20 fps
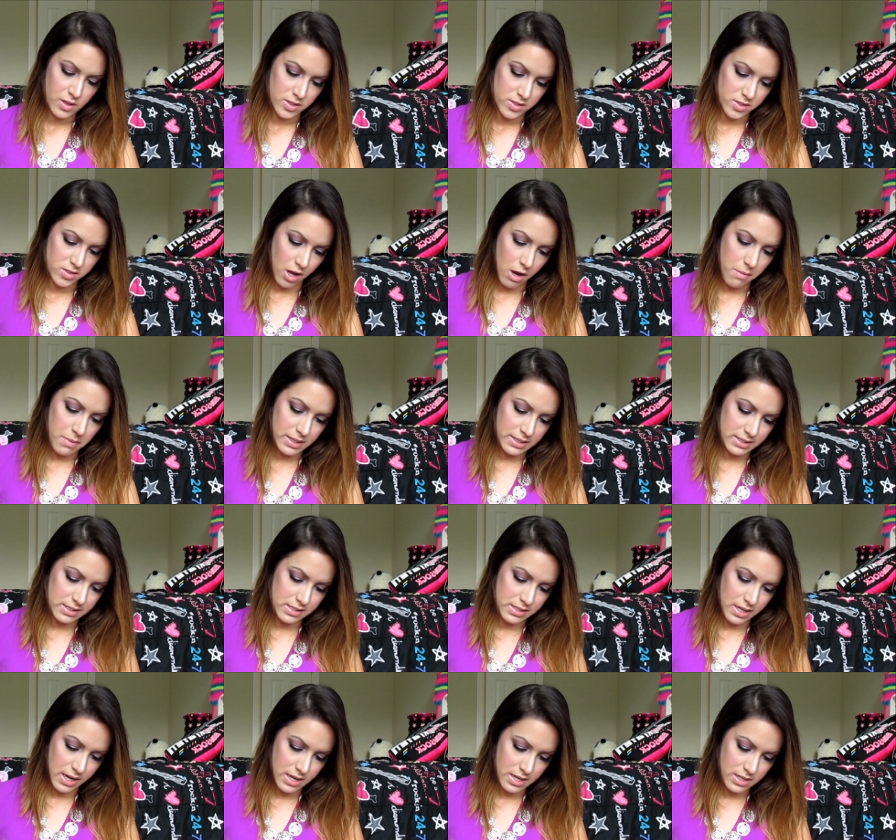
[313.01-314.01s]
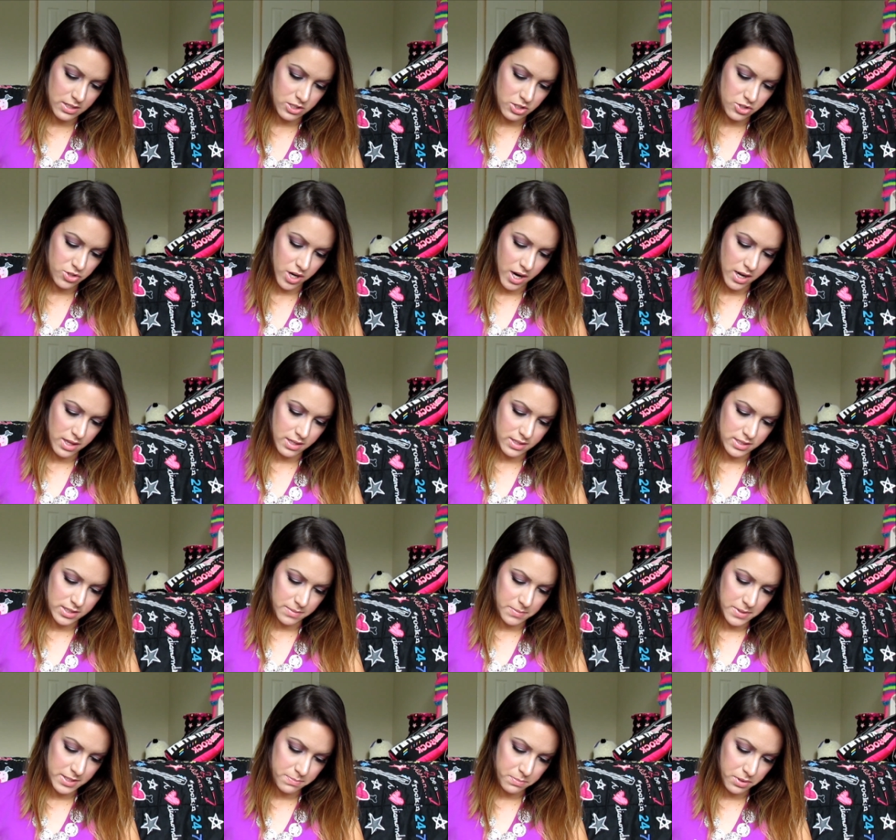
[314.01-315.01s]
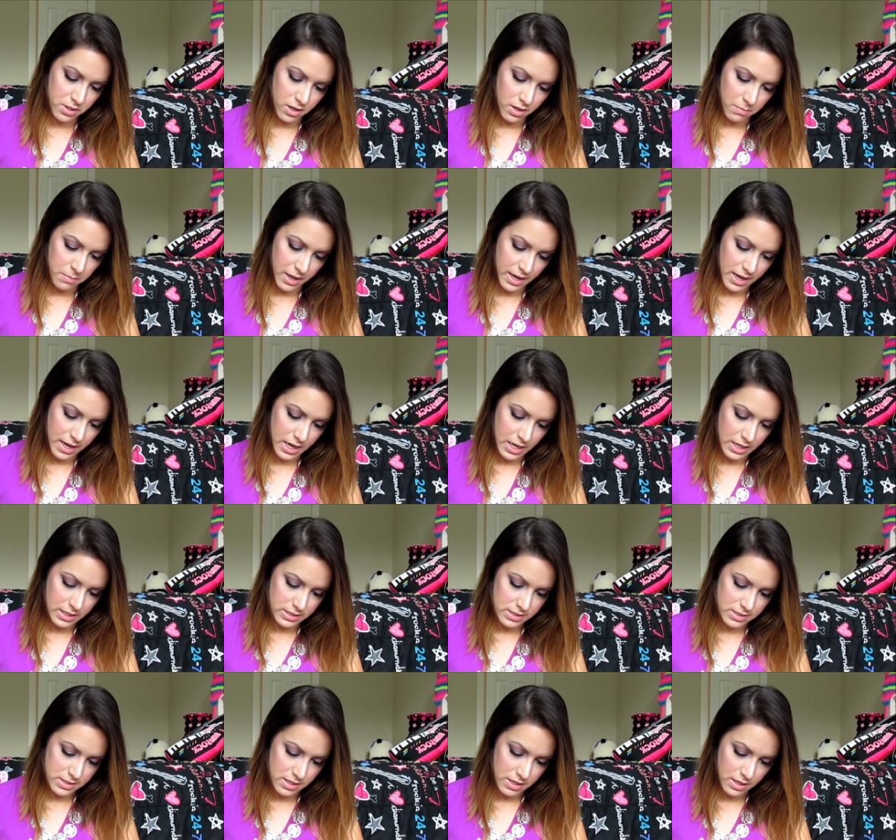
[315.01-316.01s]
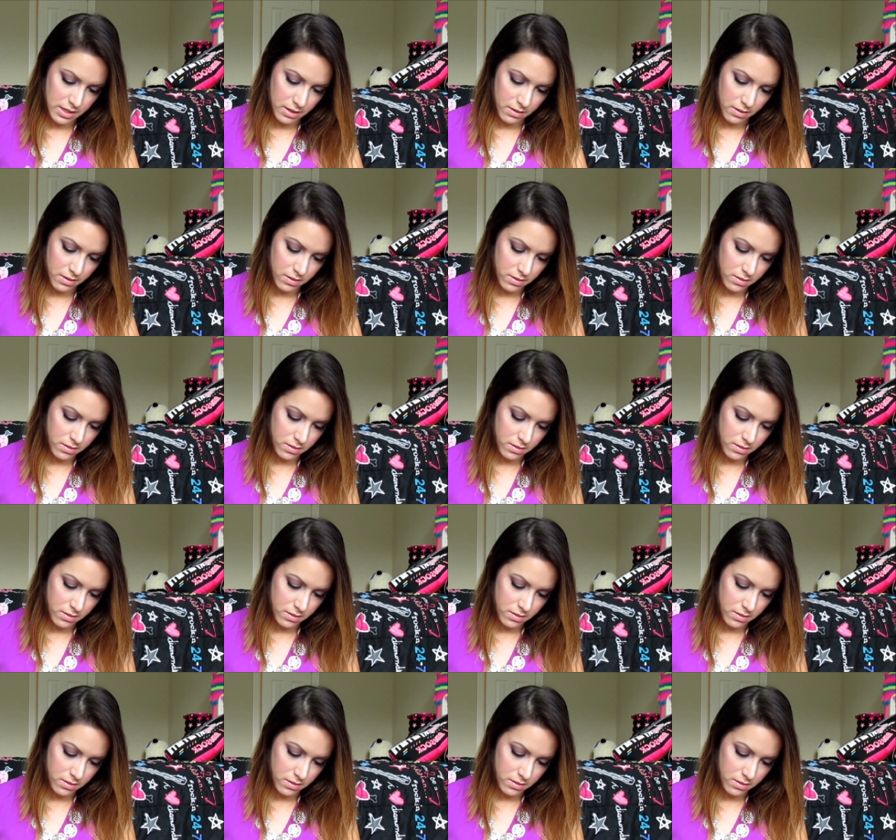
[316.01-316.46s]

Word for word: So I'm excited to try this. Let me put it on my hand and see